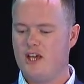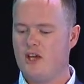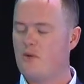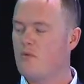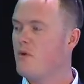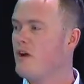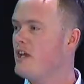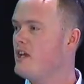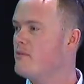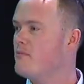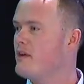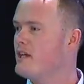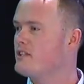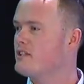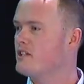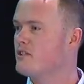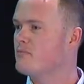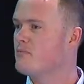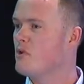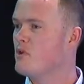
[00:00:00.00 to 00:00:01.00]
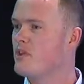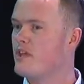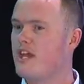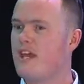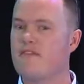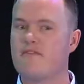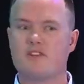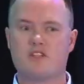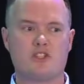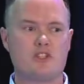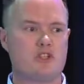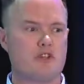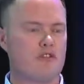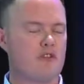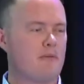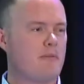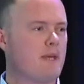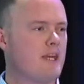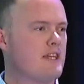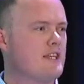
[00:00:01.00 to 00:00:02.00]
why it matters more than ever to
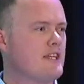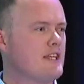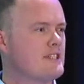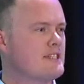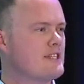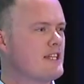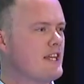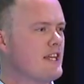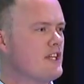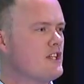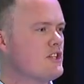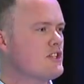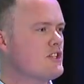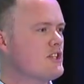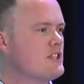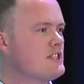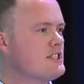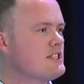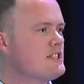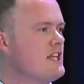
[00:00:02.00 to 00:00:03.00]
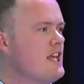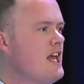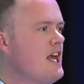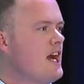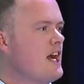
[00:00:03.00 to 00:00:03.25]
European destinations.